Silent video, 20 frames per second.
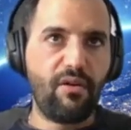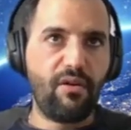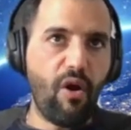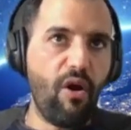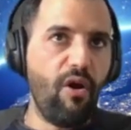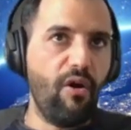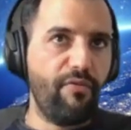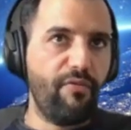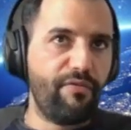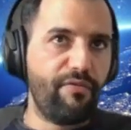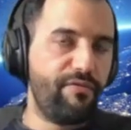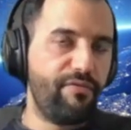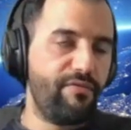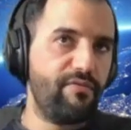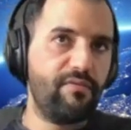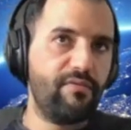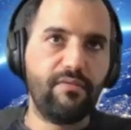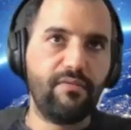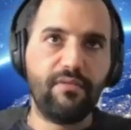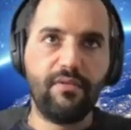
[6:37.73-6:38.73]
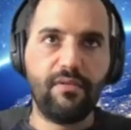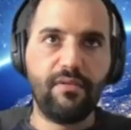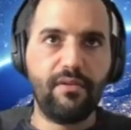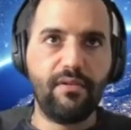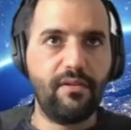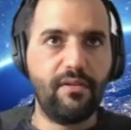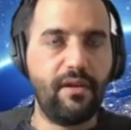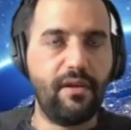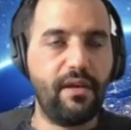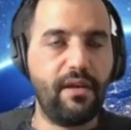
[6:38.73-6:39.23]
of
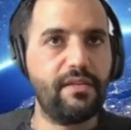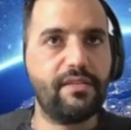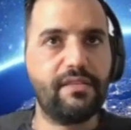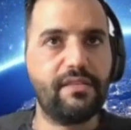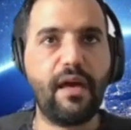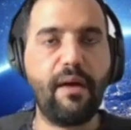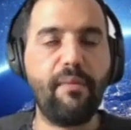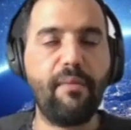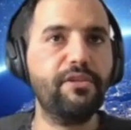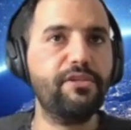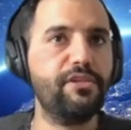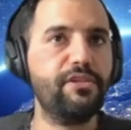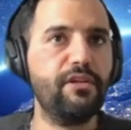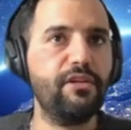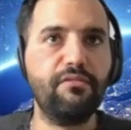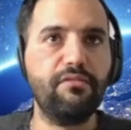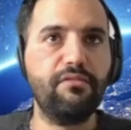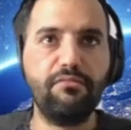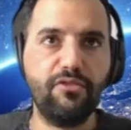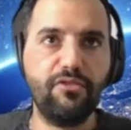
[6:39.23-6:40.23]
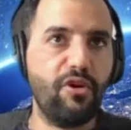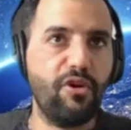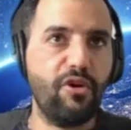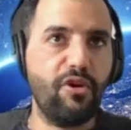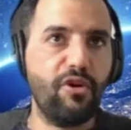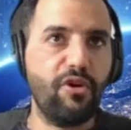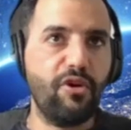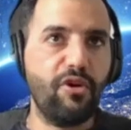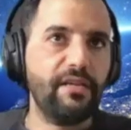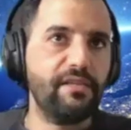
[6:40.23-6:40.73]
establishing,
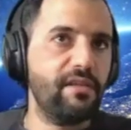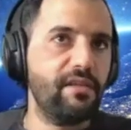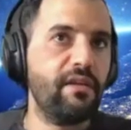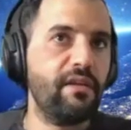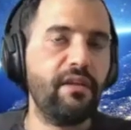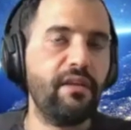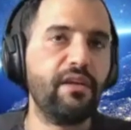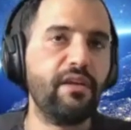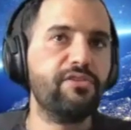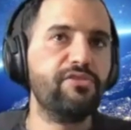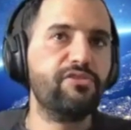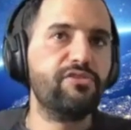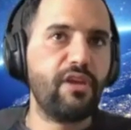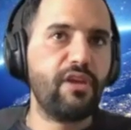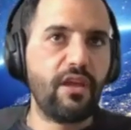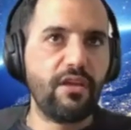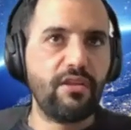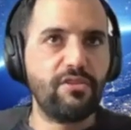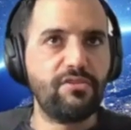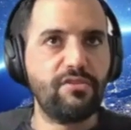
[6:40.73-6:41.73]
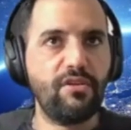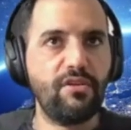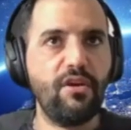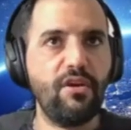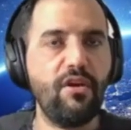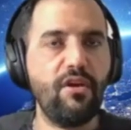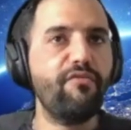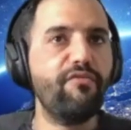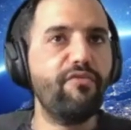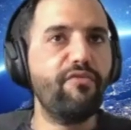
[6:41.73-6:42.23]
normalizing in exchange
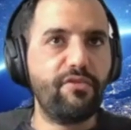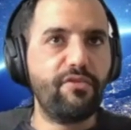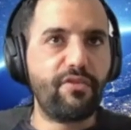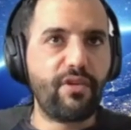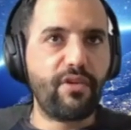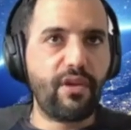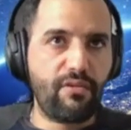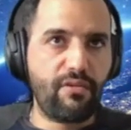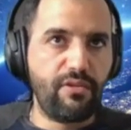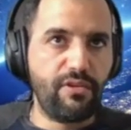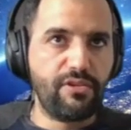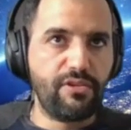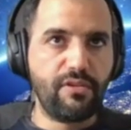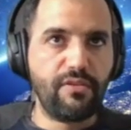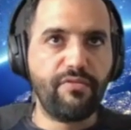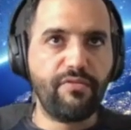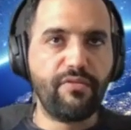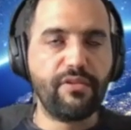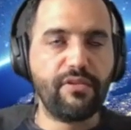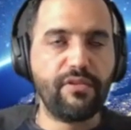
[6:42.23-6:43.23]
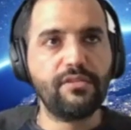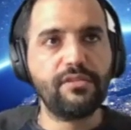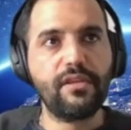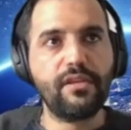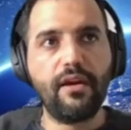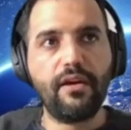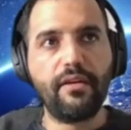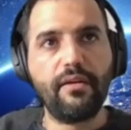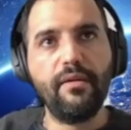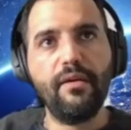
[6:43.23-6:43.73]
for the recognition of Western
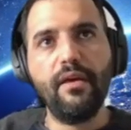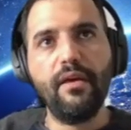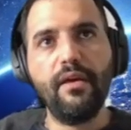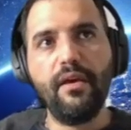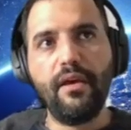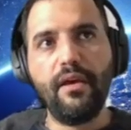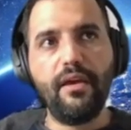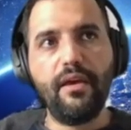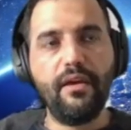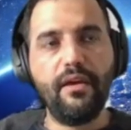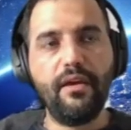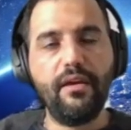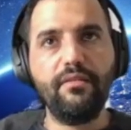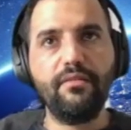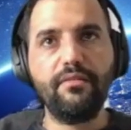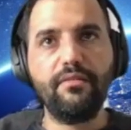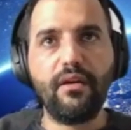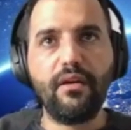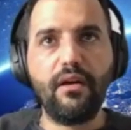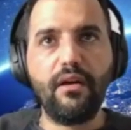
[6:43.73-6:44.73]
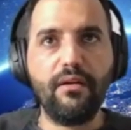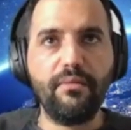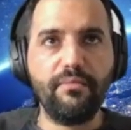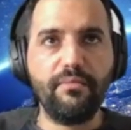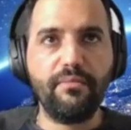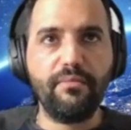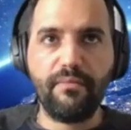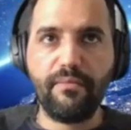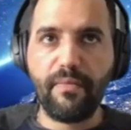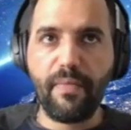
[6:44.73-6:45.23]
Sahara. And
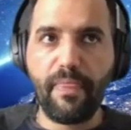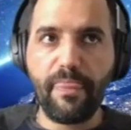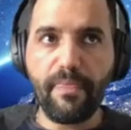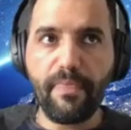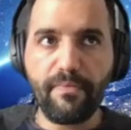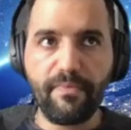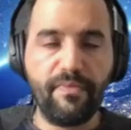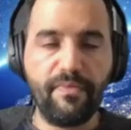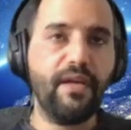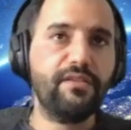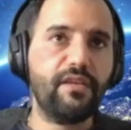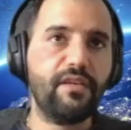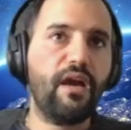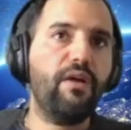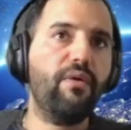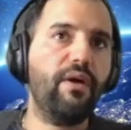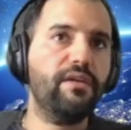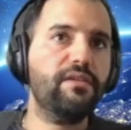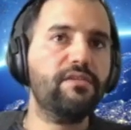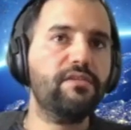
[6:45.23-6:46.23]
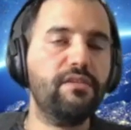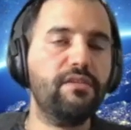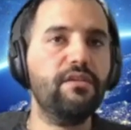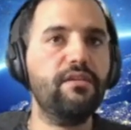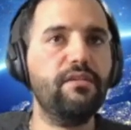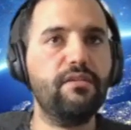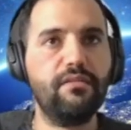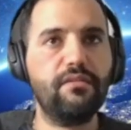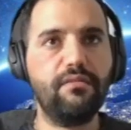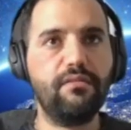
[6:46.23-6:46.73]
um, that's how I
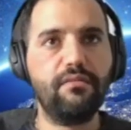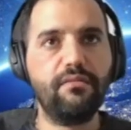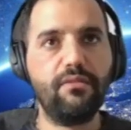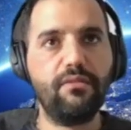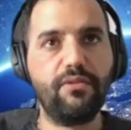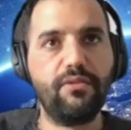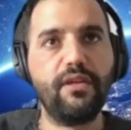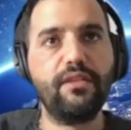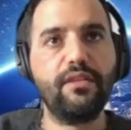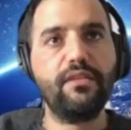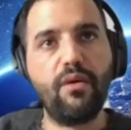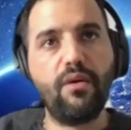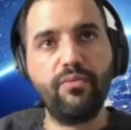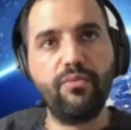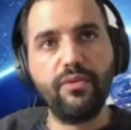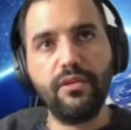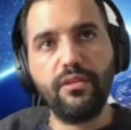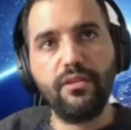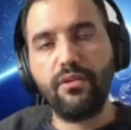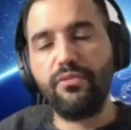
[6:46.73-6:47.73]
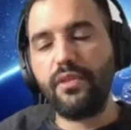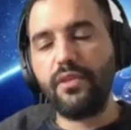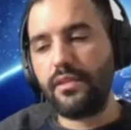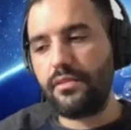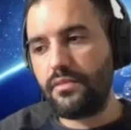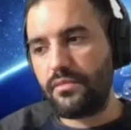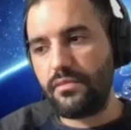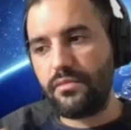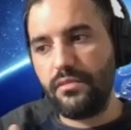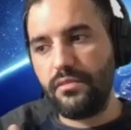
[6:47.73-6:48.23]
see, or that's how we know
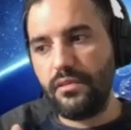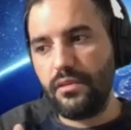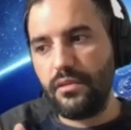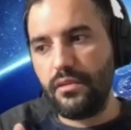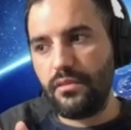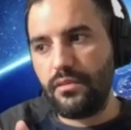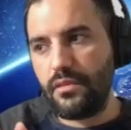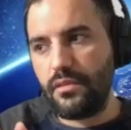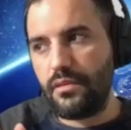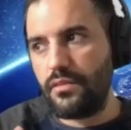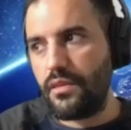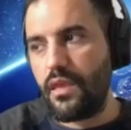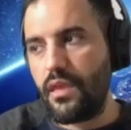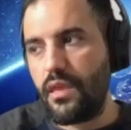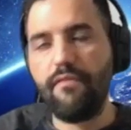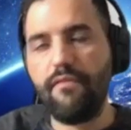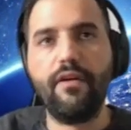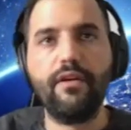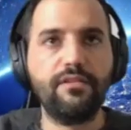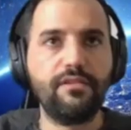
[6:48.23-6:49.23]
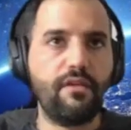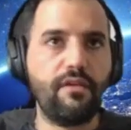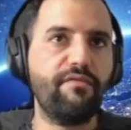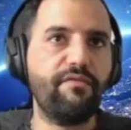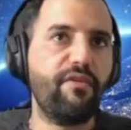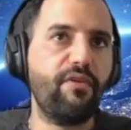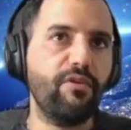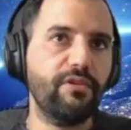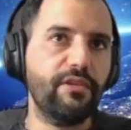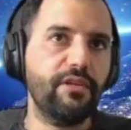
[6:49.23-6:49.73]
that the, the, the events
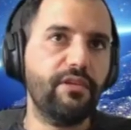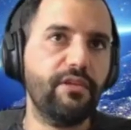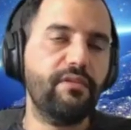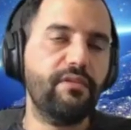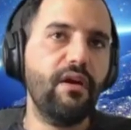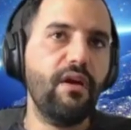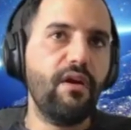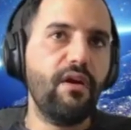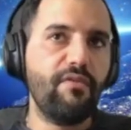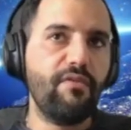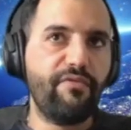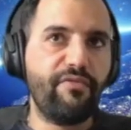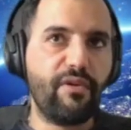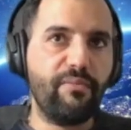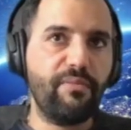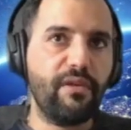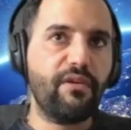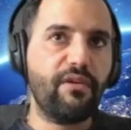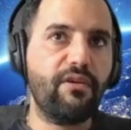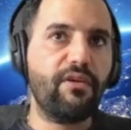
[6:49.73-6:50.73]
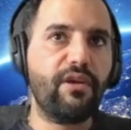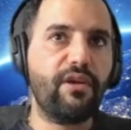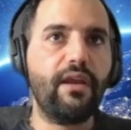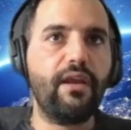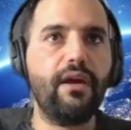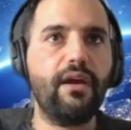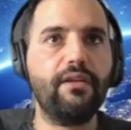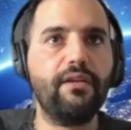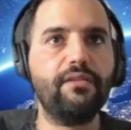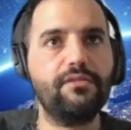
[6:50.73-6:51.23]
unfolded from the
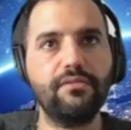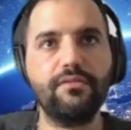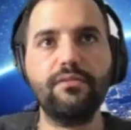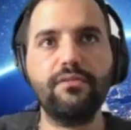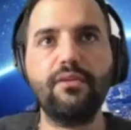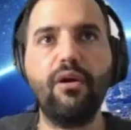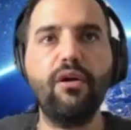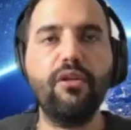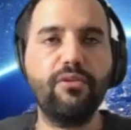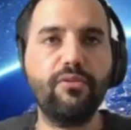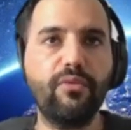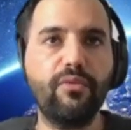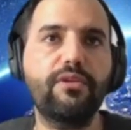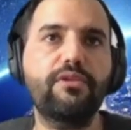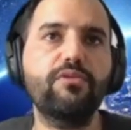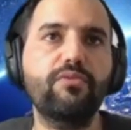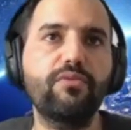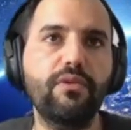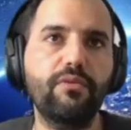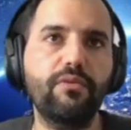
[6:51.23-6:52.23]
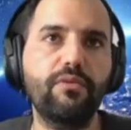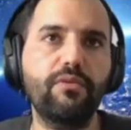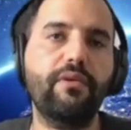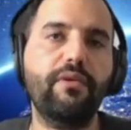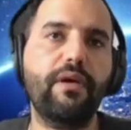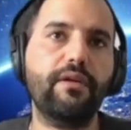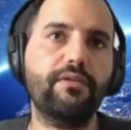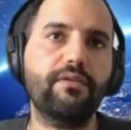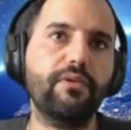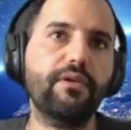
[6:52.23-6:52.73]
Guerguerat all the way to where we're
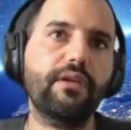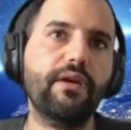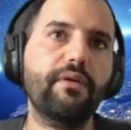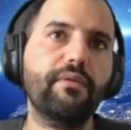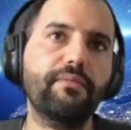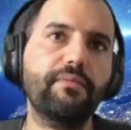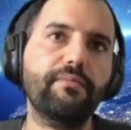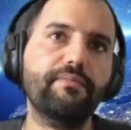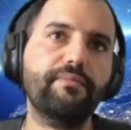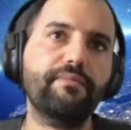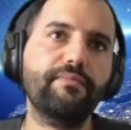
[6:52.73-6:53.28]
at right now.